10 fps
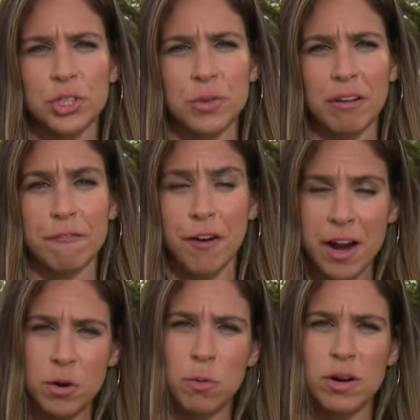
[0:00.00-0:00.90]
shooting
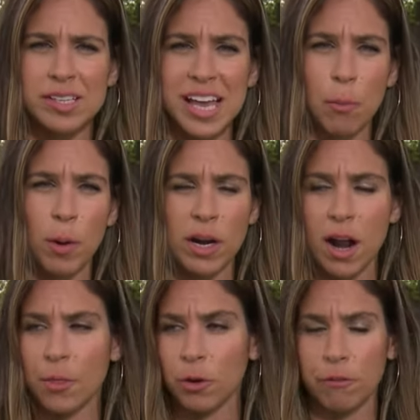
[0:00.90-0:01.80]
fireworks at one
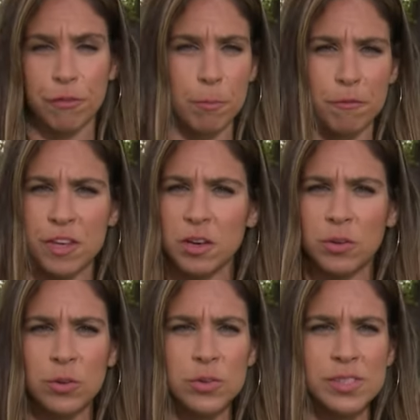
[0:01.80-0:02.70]
another from
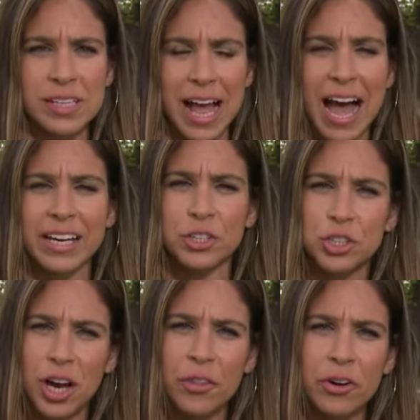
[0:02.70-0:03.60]
vehicles at
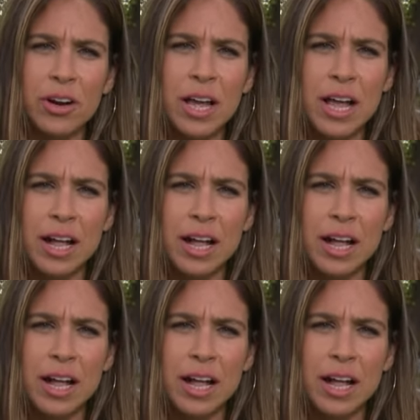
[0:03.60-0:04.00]
each other.